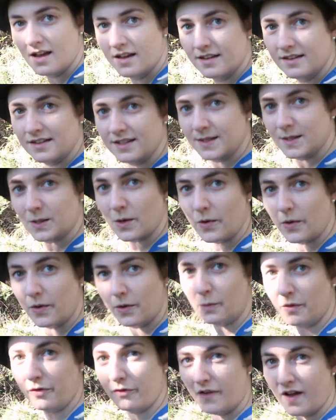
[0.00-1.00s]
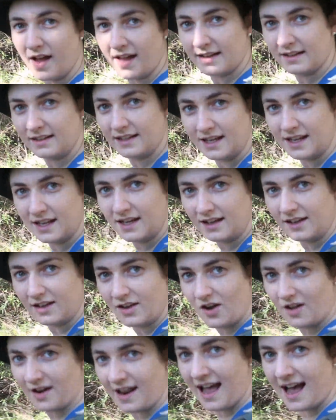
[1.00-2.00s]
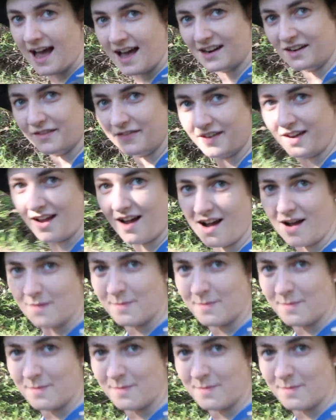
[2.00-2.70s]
So we finally got out of the car